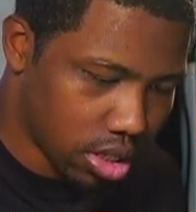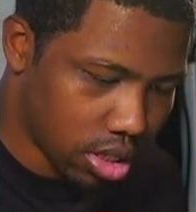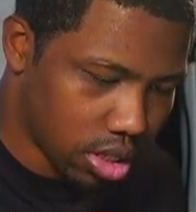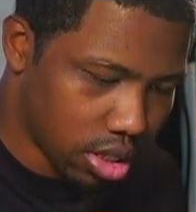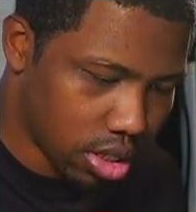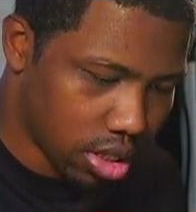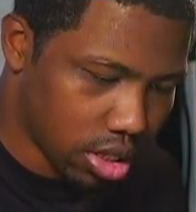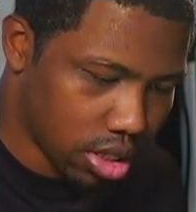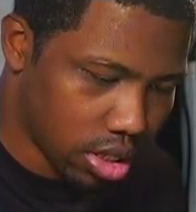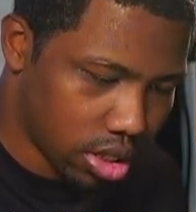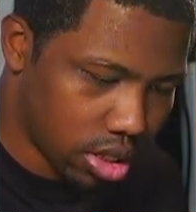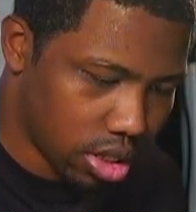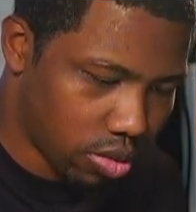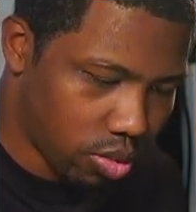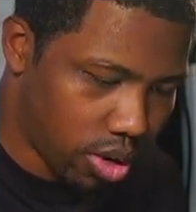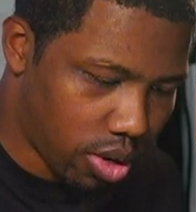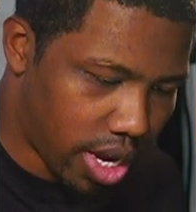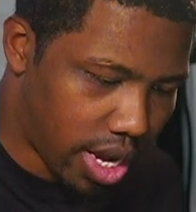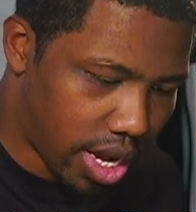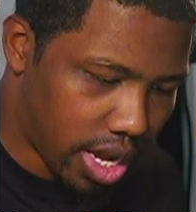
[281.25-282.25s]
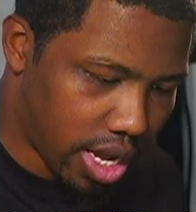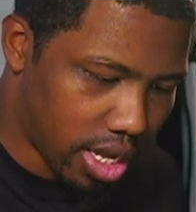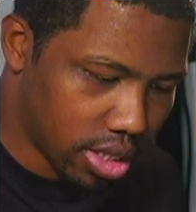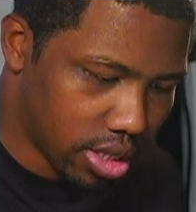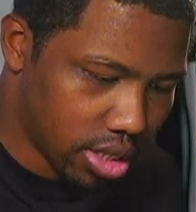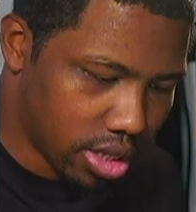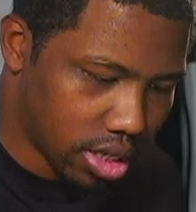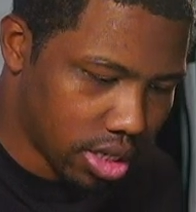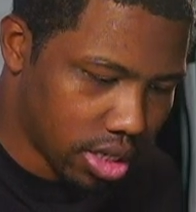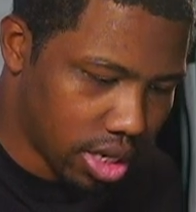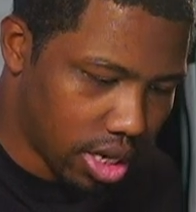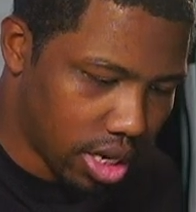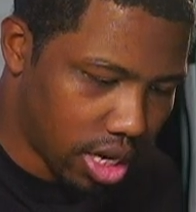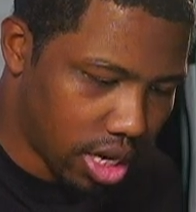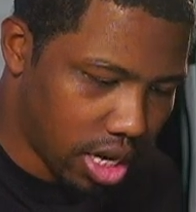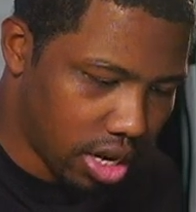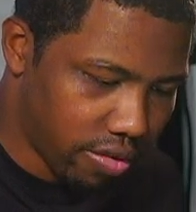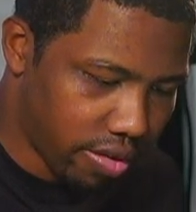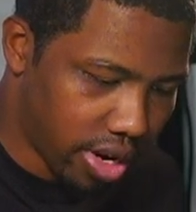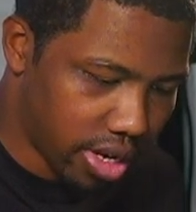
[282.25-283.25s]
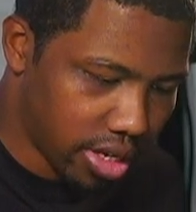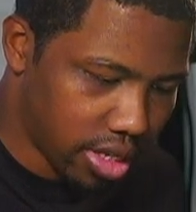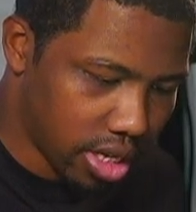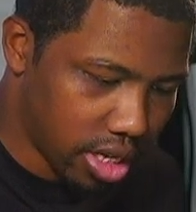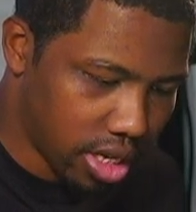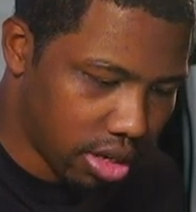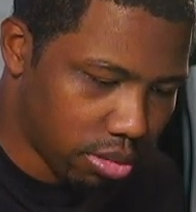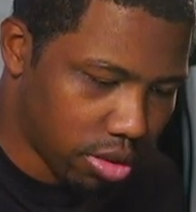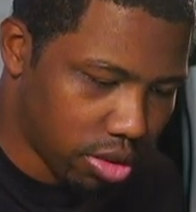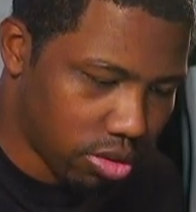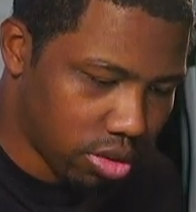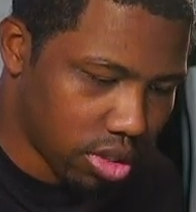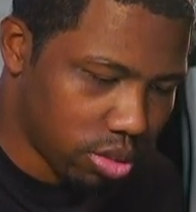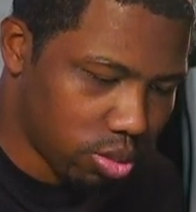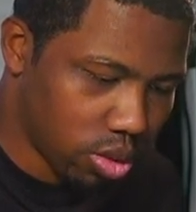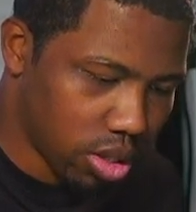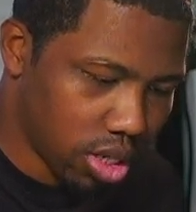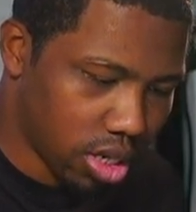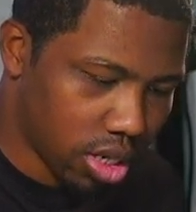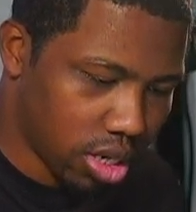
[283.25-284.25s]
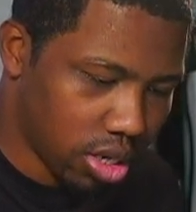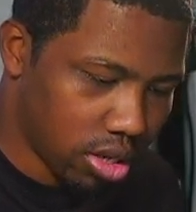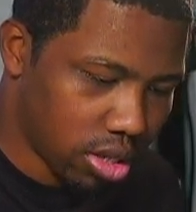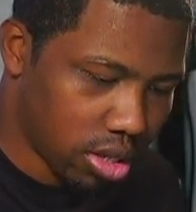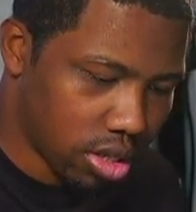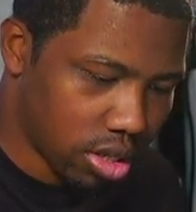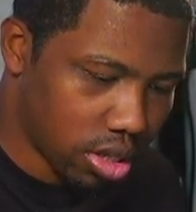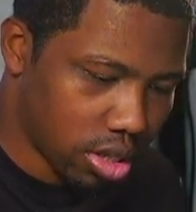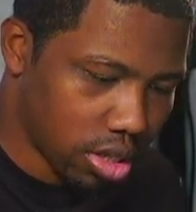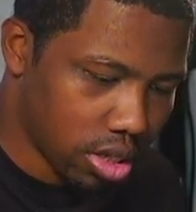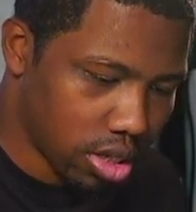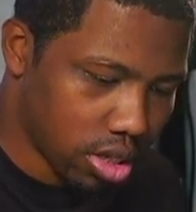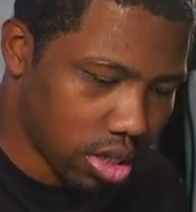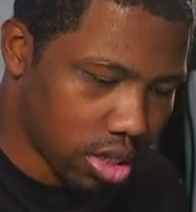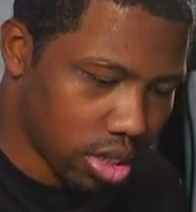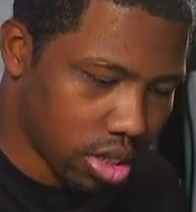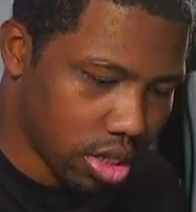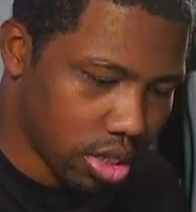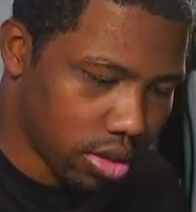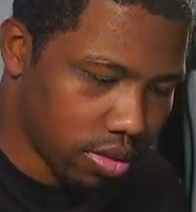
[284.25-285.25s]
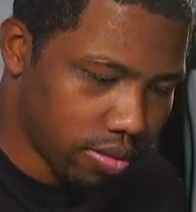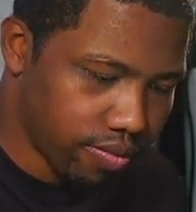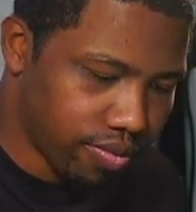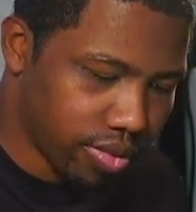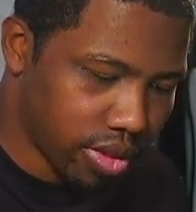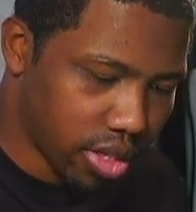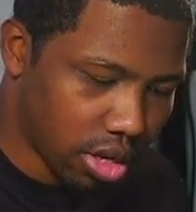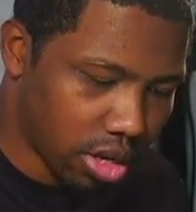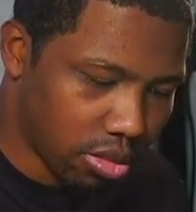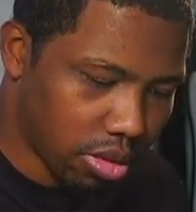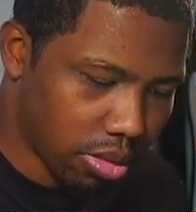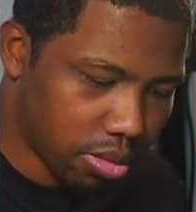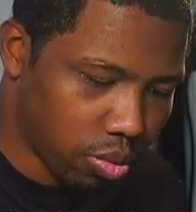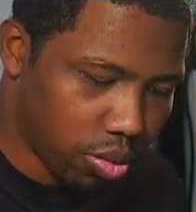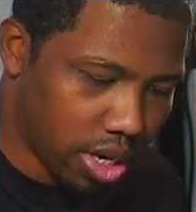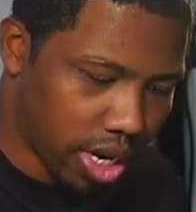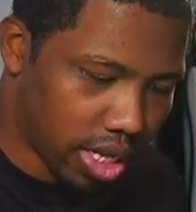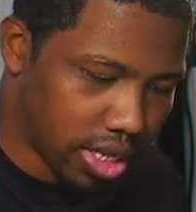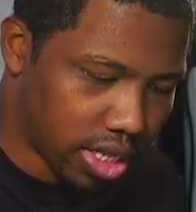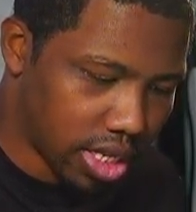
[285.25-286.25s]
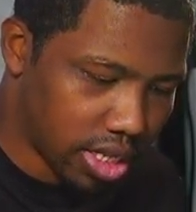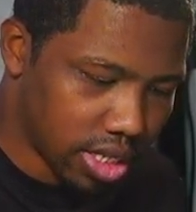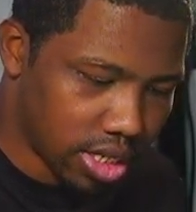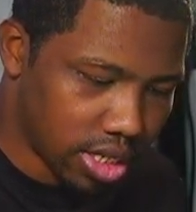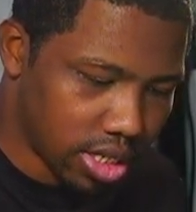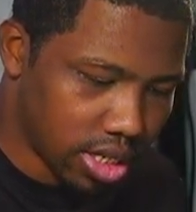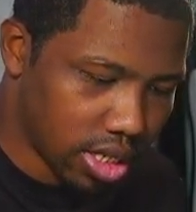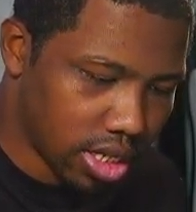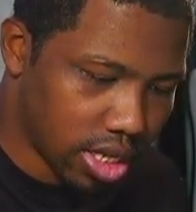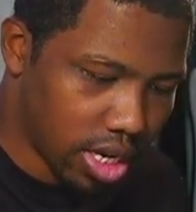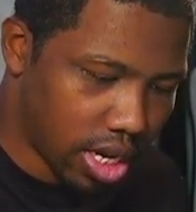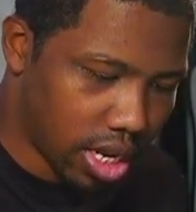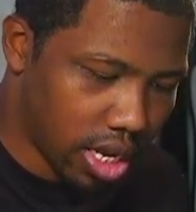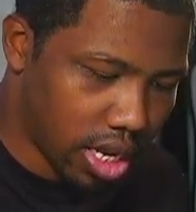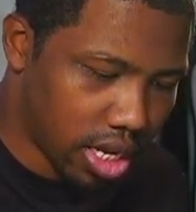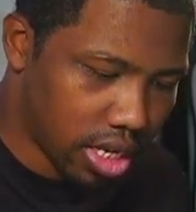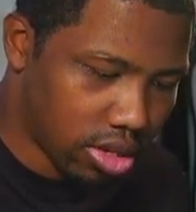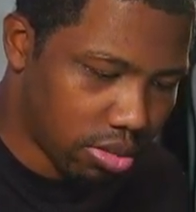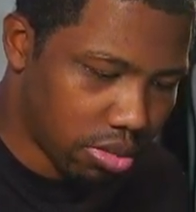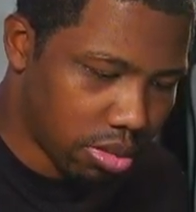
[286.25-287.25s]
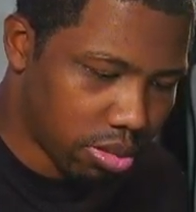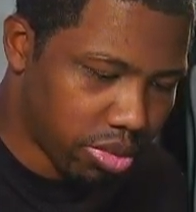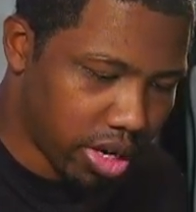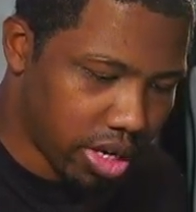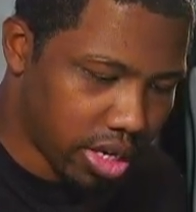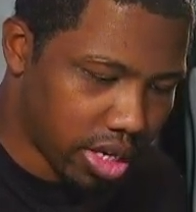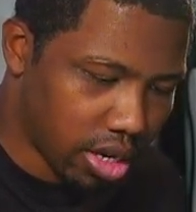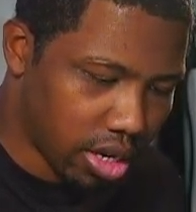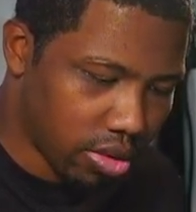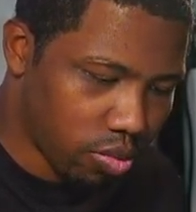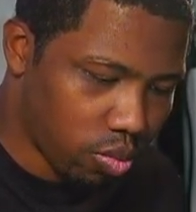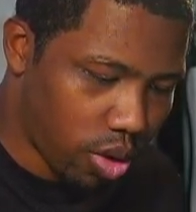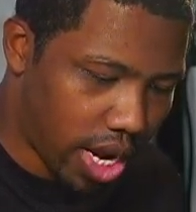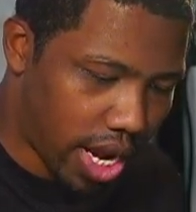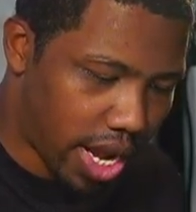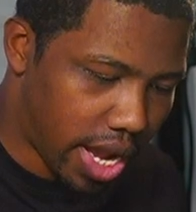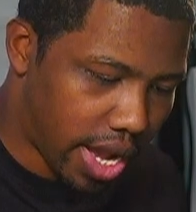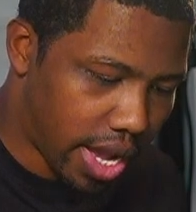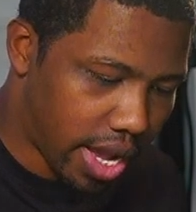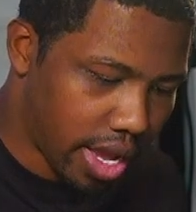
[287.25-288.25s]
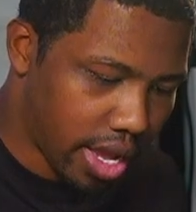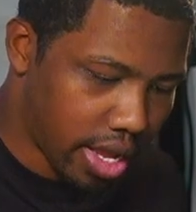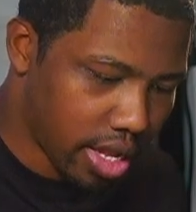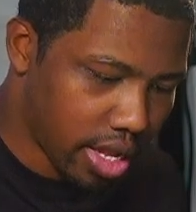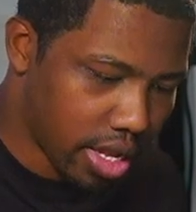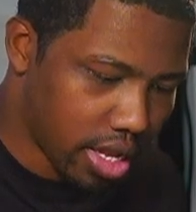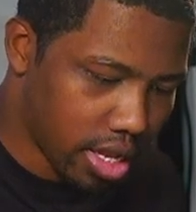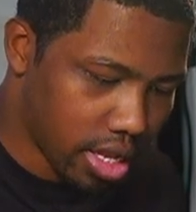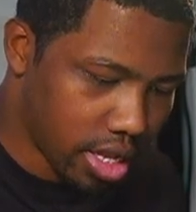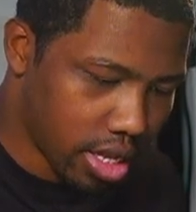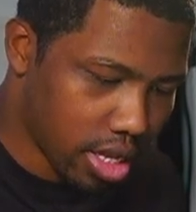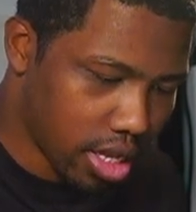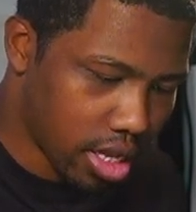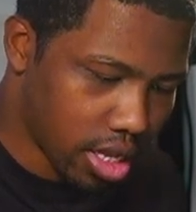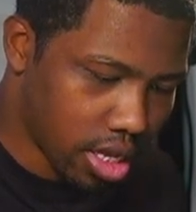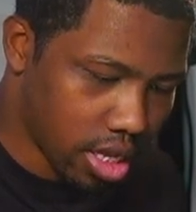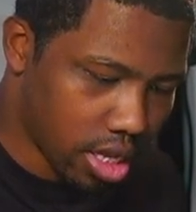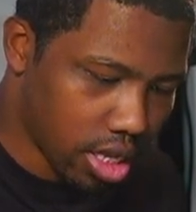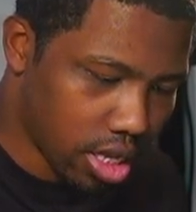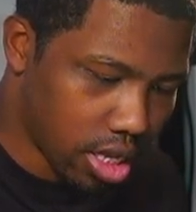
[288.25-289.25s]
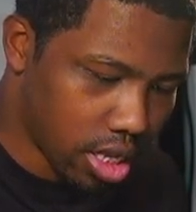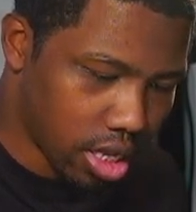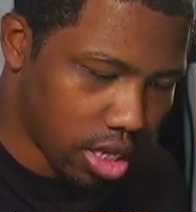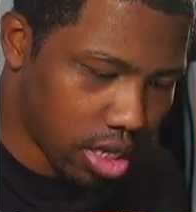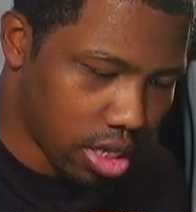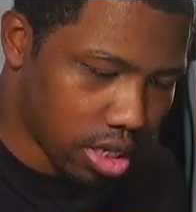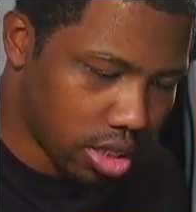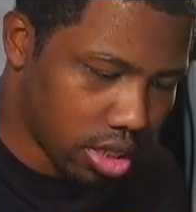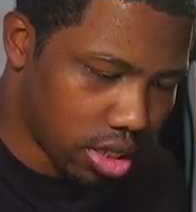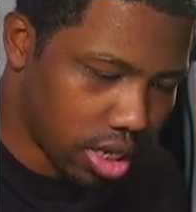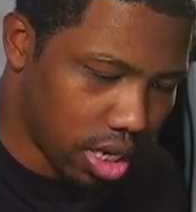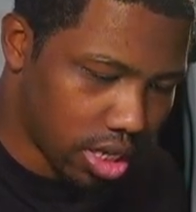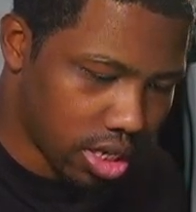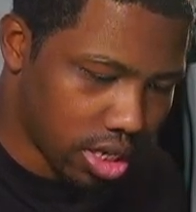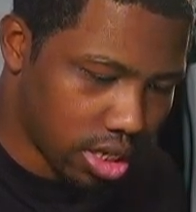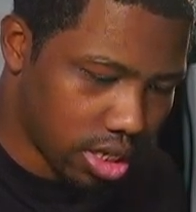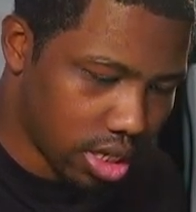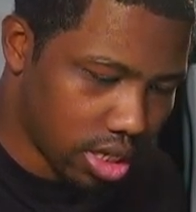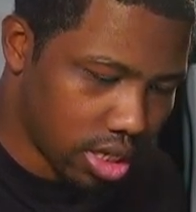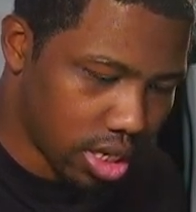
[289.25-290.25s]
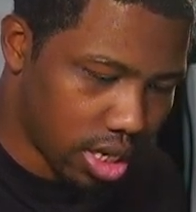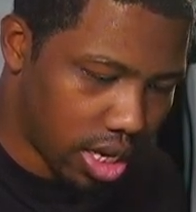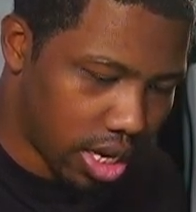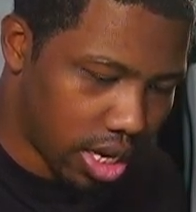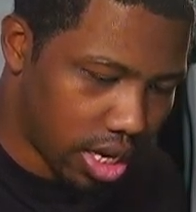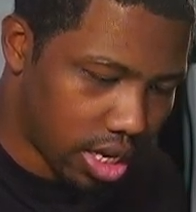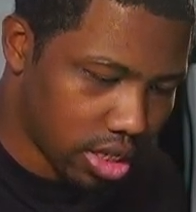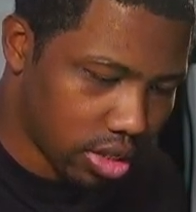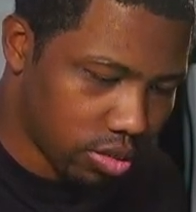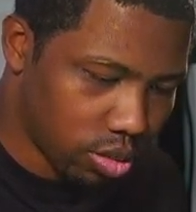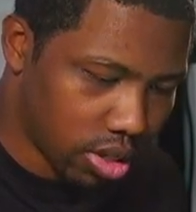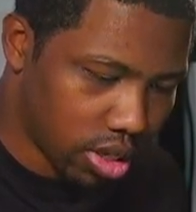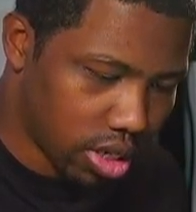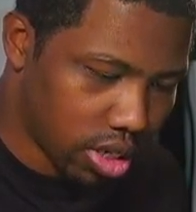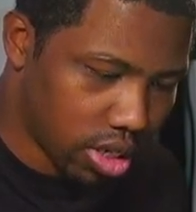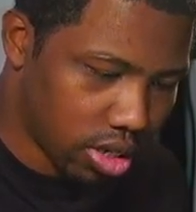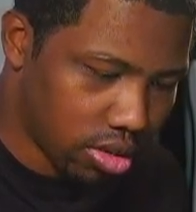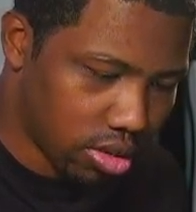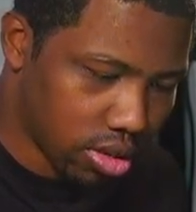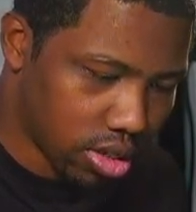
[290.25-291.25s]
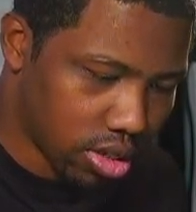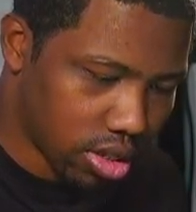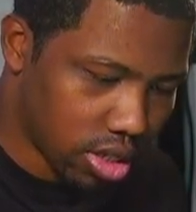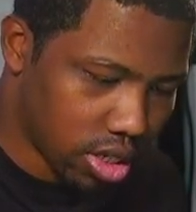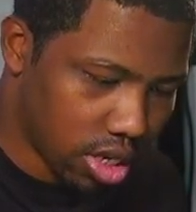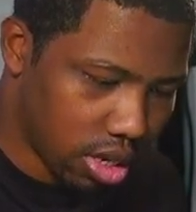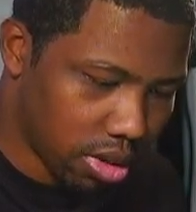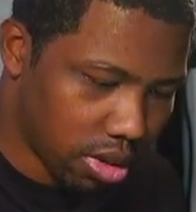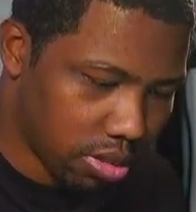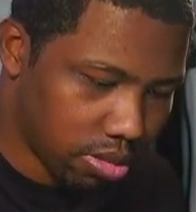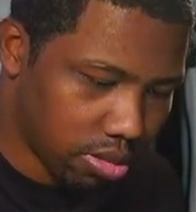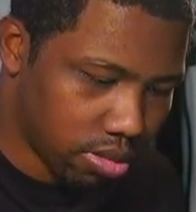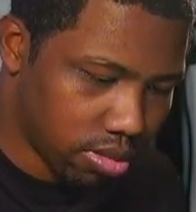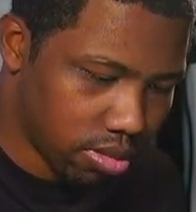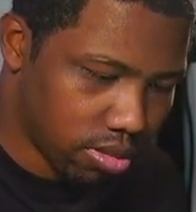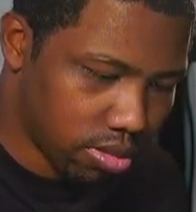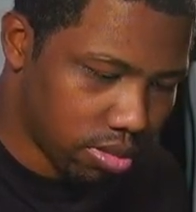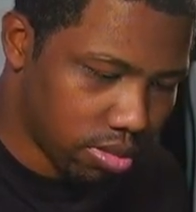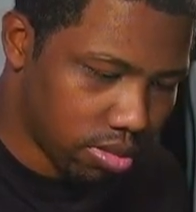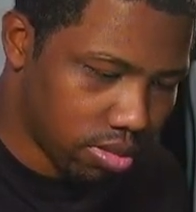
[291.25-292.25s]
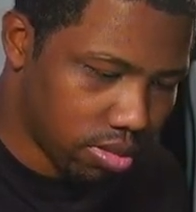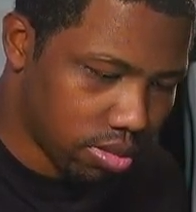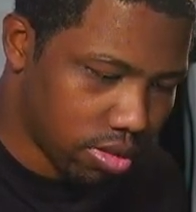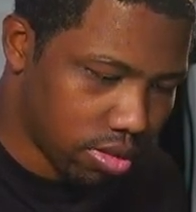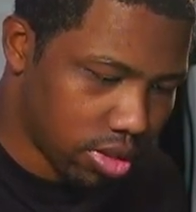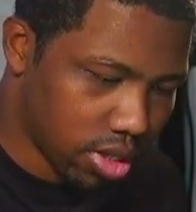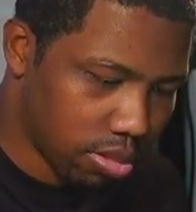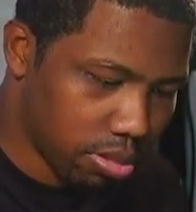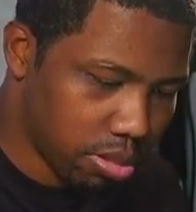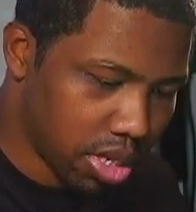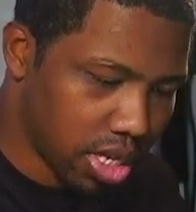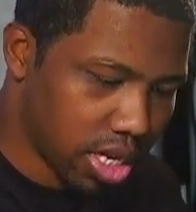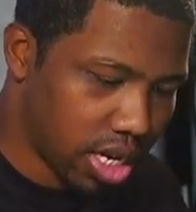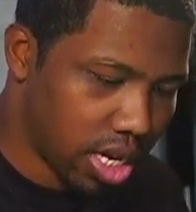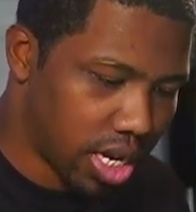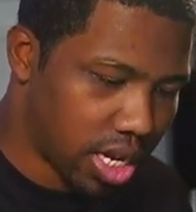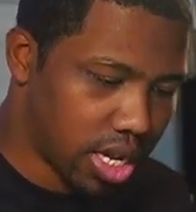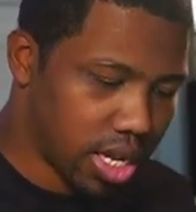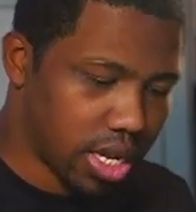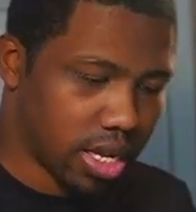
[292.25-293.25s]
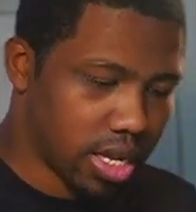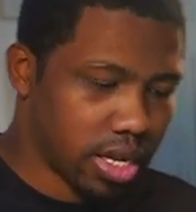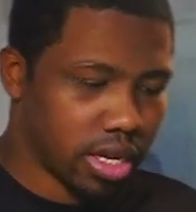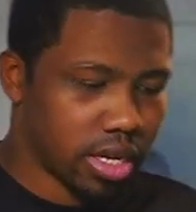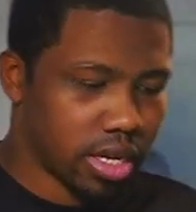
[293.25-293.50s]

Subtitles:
And this the Y tend to land right there in the middle as well. Remember, we got that descending line, so I'm gonna bring that Y to that descending line as well. Come up to the midline.